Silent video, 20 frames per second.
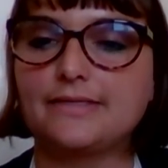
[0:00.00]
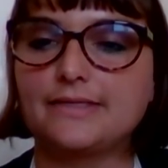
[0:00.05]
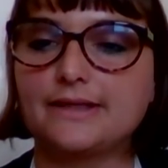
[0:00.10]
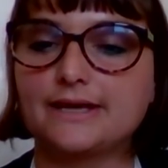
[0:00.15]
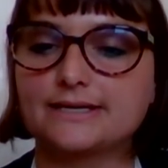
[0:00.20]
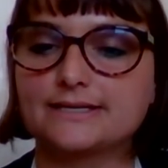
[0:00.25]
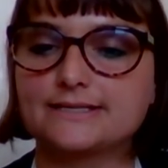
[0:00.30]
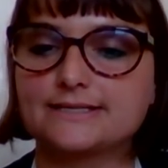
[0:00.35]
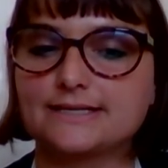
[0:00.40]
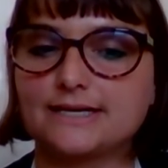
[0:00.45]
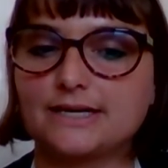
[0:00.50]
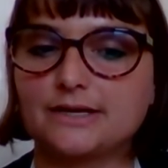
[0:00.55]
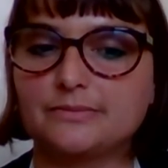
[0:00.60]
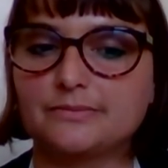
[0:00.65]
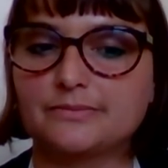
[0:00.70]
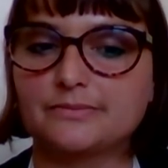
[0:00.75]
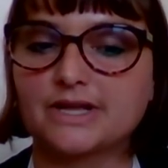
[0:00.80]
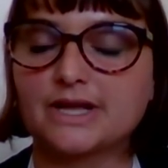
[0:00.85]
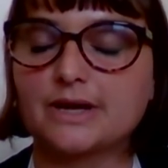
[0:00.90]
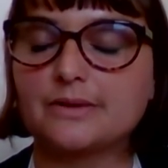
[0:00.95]
and
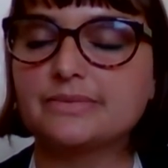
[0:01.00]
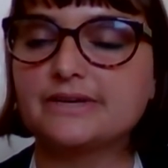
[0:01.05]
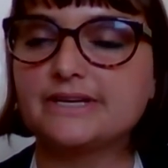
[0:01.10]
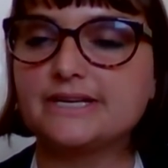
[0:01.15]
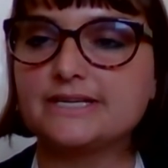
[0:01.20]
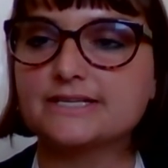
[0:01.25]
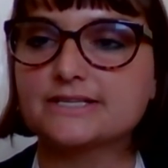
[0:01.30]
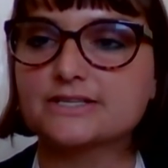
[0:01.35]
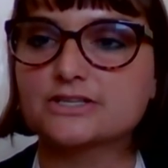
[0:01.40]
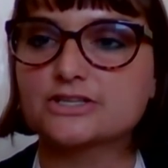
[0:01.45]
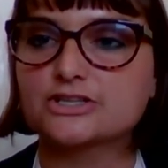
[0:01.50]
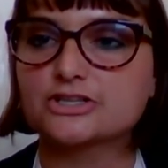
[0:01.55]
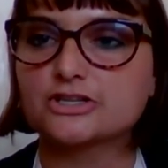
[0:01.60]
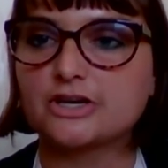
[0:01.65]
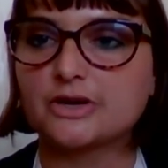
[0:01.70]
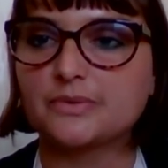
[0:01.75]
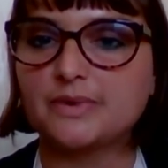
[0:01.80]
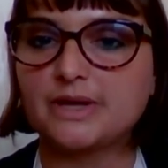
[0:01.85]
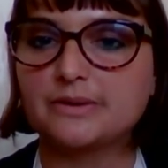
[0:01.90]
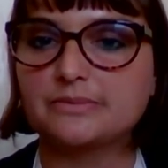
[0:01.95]
that companies should
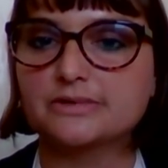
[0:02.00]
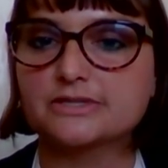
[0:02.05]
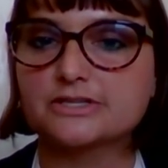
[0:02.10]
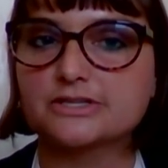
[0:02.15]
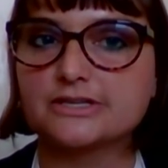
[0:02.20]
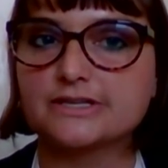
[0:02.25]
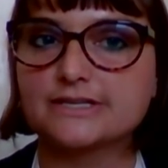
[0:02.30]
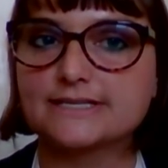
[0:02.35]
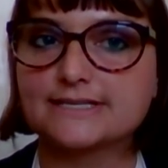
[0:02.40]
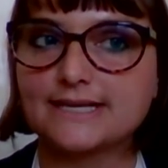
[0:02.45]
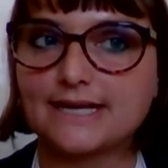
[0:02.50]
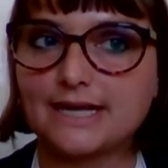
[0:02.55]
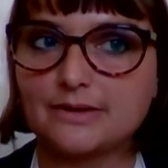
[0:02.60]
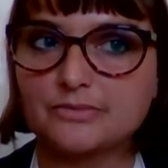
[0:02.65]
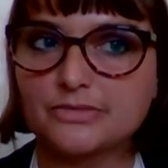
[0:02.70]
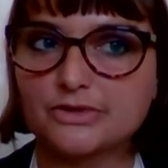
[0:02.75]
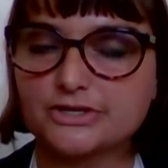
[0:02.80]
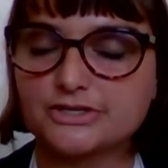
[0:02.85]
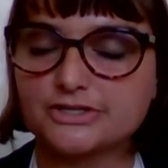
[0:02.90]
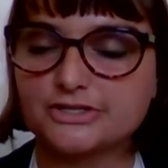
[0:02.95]
not be able to
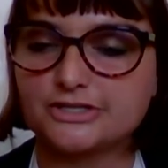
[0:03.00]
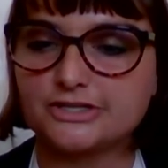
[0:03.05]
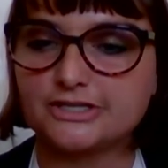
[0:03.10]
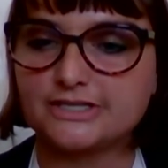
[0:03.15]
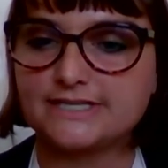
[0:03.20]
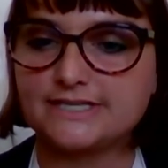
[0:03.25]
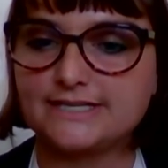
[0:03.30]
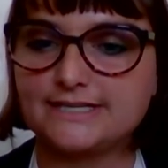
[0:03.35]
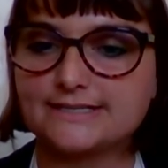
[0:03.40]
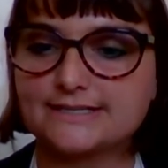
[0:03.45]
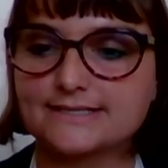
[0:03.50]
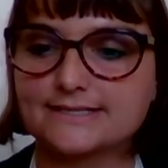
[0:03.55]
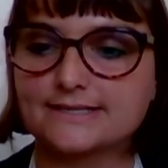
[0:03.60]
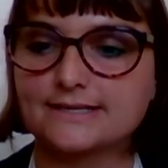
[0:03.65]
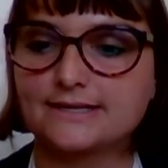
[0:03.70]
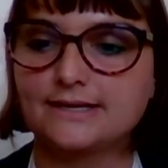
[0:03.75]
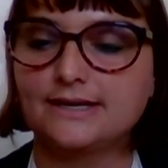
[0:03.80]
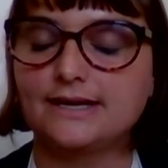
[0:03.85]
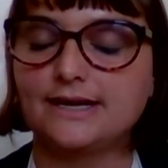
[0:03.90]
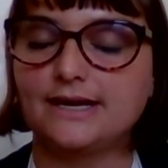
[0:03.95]
escape those duties
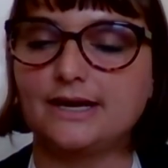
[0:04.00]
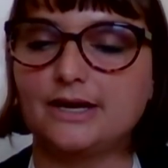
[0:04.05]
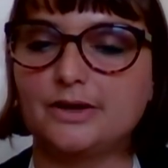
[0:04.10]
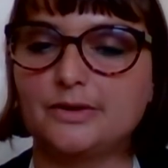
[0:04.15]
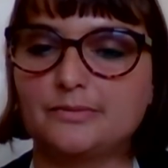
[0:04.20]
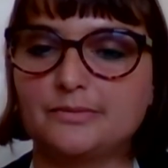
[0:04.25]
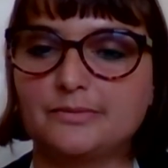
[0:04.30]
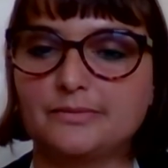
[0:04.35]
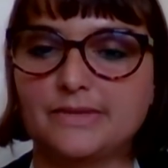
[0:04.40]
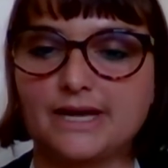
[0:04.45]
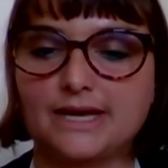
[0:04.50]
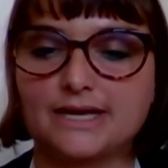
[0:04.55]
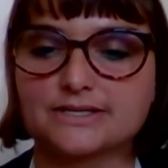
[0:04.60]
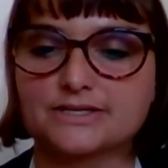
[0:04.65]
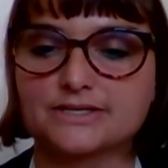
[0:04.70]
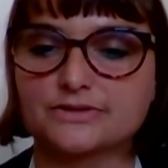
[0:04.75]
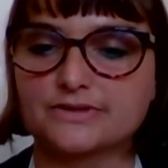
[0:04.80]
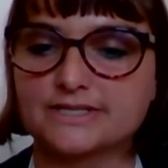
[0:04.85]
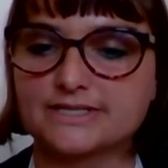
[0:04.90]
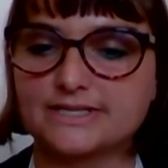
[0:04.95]

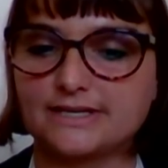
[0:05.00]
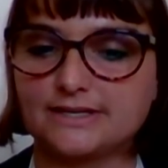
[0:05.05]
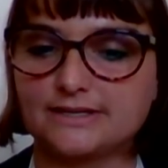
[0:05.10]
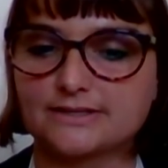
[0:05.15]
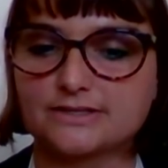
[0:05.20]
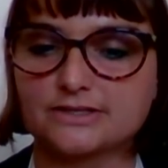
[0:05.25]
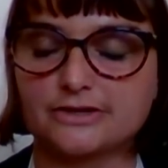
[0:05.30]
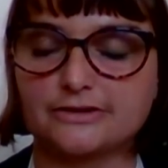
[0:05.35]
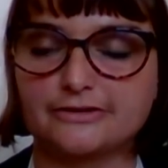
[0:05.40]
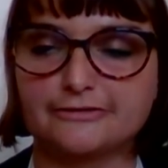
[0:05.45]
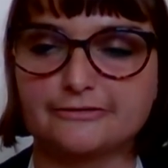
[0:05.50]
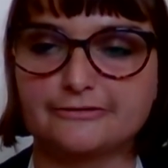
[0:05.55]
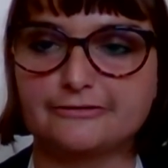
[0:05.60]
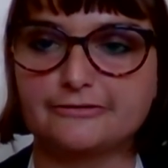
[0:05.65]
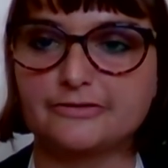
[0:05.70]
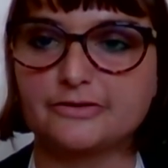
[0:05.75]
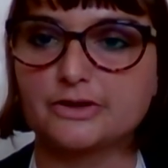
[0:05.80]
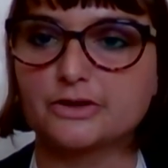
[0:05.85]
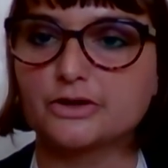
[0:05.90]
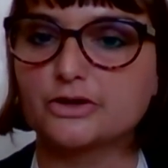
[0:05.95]
as a result
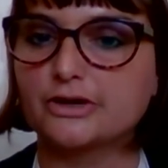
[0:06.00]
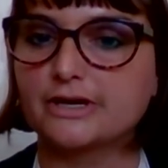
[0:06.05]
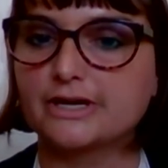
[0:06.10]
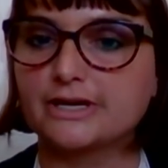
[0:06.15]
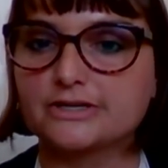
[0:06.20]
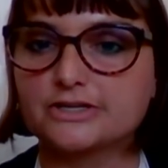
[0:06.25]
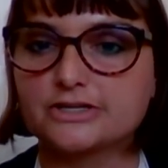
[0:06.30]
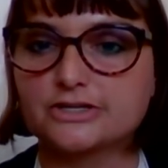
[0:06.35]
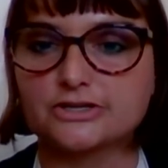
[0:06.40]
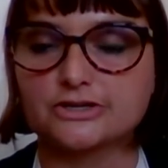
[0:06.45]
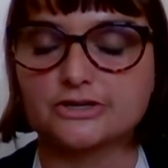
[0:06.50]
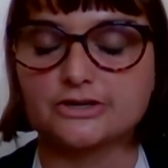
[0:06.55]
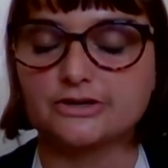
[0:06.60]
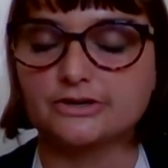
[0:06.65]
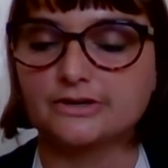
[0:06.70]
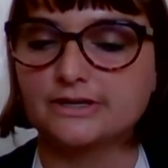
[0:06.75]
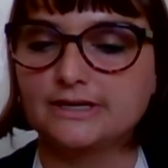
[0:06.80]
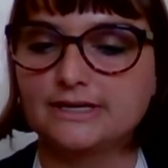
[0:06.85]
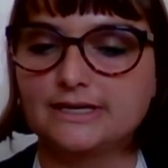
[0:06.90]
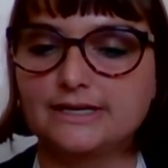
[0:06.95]
of going
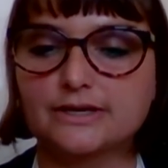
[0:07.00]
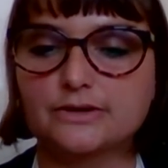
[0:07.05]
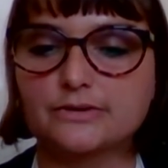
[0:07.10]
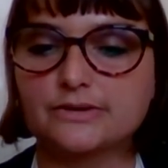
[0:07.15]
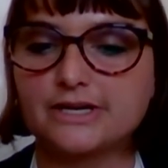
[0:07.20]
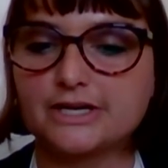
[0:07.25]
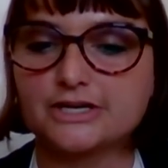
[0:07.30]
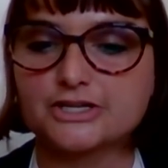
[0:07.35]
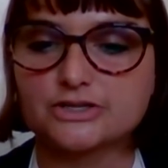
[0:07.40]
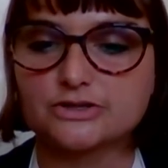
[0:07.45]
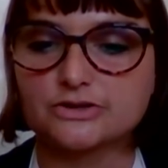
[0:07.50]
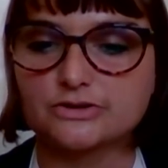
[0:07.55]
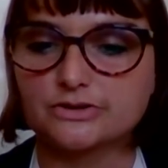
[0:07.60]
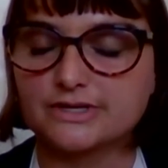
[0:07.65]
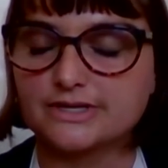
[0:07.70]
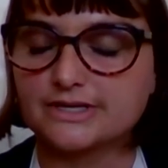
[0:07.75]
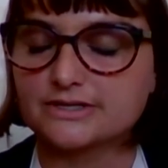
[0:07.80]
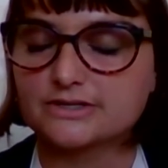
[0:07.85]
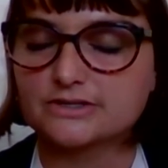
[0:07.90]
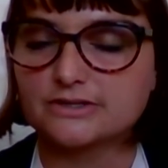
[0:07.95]
into liquidation or
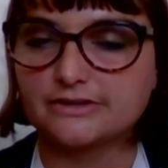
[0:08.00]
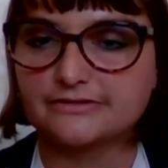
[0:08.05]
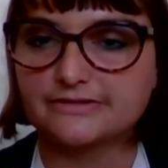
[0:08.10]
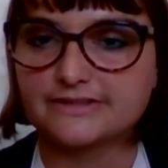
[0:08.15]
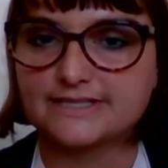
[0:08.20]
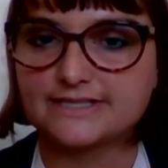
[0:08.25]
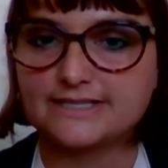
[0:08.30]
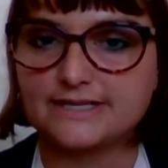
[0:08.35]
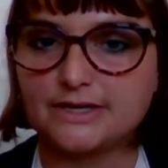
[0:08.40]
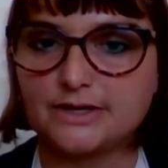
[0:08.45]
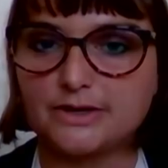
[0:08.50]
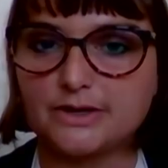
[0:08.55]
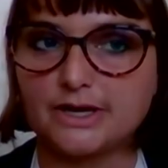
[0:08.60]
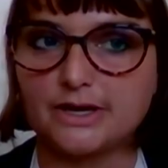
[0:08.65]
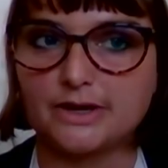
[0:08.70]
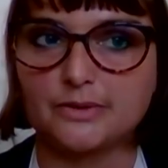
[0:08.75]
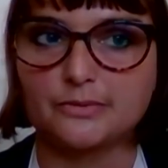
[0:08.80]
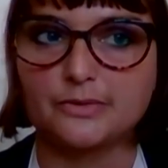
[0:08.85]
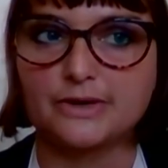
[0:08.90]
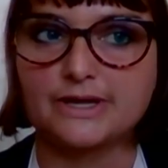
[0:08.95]
insolvency
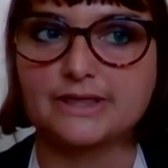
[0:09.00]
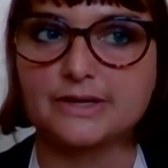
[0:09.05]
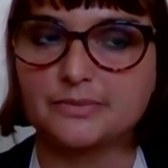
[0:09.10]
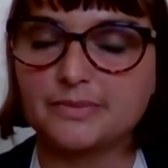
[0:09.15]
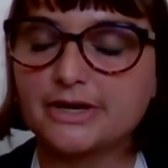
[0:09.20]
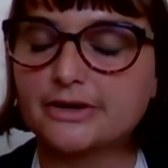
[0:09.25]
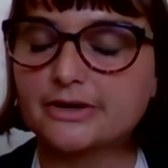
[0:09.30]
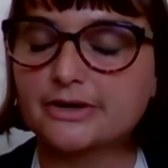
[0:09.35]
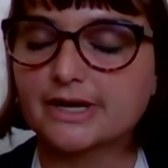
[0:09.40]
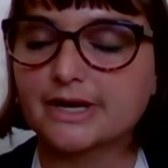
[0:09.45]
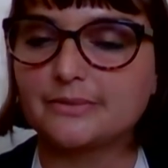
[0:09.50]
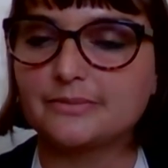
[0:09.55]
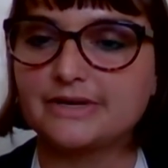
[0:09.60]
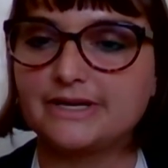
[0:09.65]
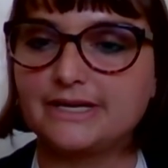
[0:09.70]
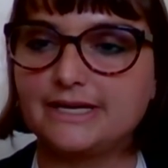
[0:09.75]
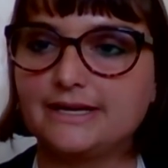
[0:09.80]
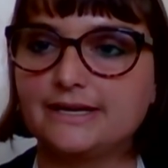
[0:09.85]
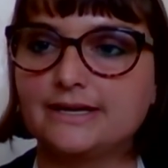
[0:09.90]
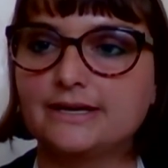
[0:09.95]
when the parent
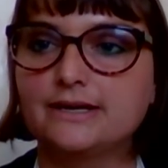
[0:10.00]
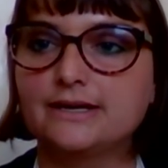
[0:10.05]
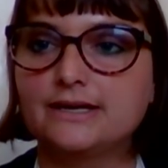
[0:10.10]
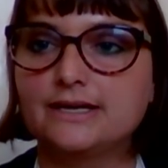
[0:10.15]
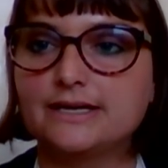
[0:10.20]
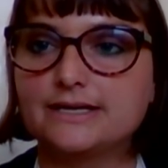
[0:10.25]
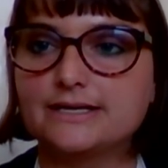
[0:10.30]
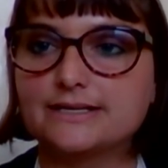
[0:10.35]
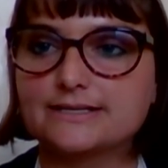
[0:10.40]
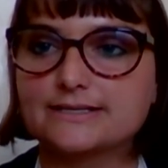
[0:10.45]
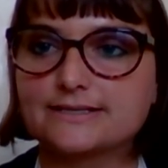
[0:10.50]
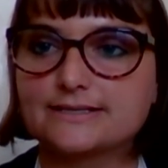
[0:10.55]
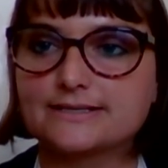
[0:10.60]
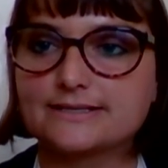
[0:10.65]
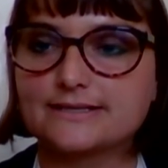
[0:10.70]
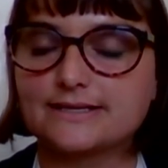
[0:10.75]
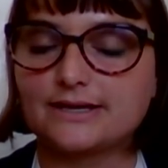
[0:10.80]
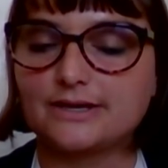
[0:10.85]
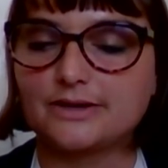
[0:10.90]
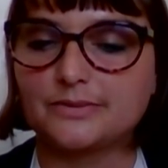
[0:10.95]
company
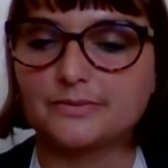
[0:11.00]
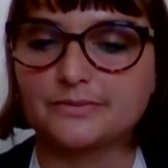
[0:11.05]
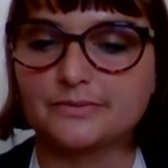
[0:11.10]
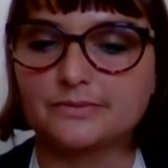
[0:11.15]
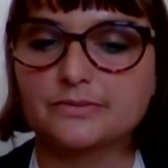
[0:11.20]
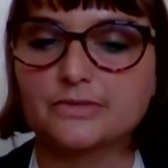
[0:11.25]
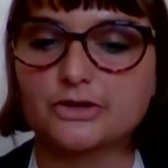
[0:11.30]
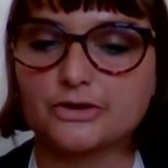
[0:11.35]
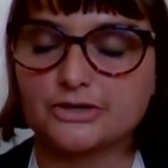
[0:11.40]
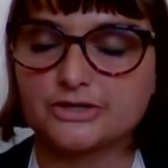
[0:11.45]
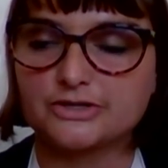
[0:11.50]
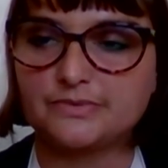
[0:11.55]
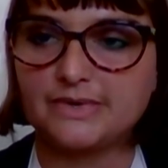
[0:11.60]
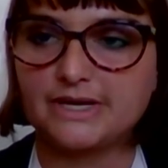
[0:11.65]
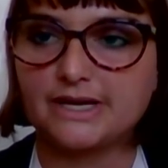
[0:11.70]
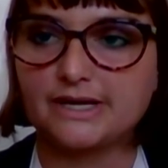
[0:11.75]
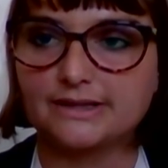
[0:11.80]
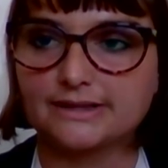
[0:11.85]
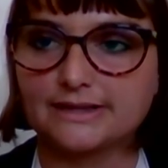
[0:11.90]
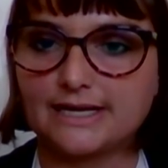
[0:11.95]
is going to be
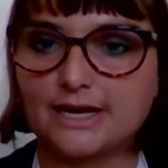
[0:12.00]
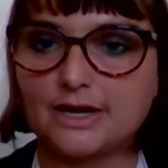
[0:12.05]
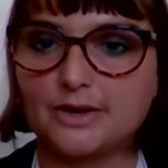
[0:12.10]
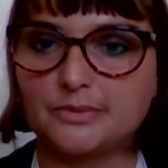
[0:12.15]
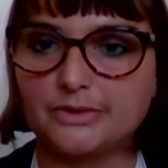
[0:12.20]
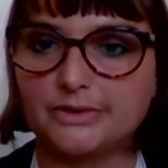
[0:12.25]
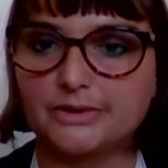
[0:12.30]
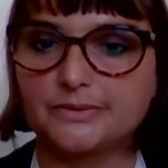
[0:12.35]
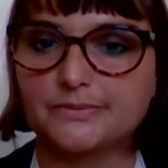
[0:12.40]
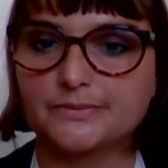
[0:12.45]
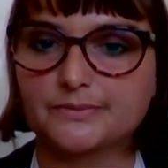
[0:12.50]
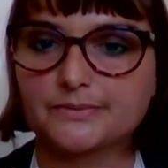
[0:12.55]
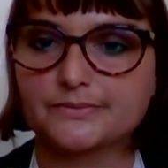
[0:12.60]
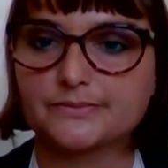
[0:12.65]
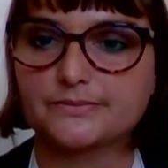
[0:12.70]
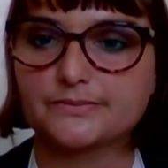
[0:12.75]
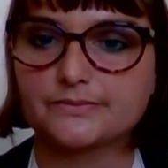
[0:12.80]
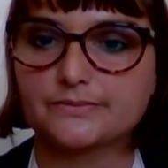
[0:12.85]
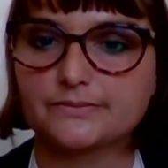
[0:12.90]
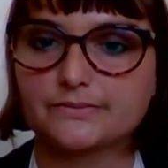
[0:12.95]
held liable.